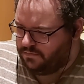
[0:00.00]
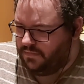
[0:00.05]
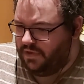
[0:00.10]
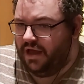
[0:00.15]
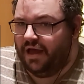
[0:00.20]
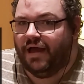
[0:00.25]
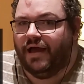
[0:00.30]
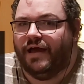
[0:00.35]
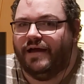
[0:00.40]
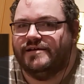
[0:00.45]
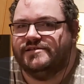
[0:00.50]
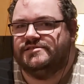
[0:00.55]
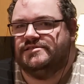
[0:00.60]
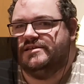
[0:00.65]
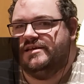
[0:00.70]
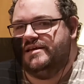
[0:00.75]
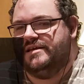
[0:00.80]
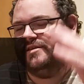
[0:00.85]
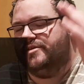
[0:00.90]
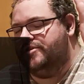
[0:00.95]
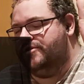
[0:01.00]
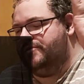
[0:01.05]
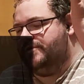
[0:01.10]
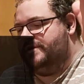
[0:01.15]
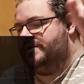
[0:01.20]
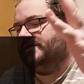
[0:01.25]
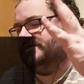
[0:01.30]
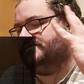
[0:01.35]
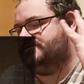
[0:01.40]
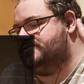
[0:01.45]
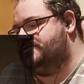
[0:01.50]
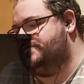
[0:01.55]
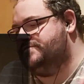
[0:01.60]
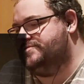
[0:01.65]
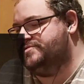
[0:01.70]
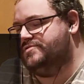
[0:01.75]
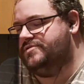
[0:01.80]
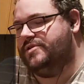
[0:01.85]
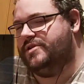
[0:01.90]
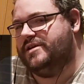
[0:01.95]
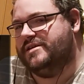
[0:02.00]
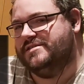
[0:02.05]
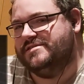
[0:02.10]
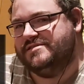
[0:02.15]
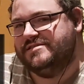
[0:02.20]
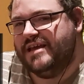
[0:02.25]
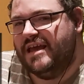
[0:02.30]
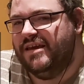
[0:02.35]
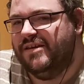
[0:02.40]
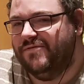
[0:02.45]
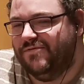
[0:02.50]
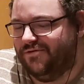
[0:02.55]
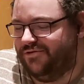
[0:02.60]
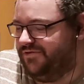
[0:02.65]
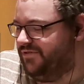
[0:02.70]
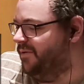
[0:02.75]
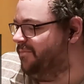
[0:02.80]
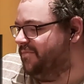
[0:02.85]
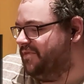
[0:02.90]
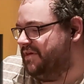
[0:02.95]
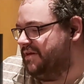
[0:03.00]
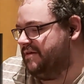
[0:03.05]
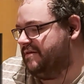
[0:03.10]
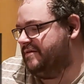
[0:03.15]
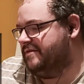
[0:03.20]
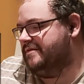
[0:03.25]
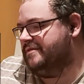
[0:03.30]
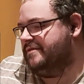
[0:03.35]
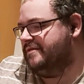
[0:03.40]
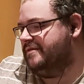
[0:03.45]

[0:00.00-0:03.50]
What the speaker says: Ah, see, knew it. It's like a safe or something.